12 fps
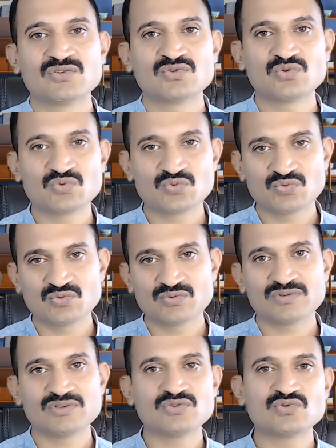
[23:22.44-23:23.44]
So
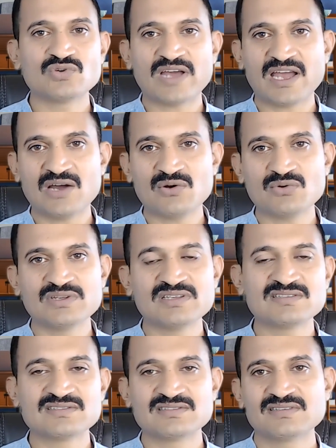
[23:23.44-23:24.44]
you should have
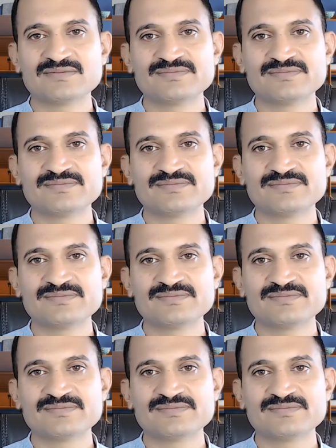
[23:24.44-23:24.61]
this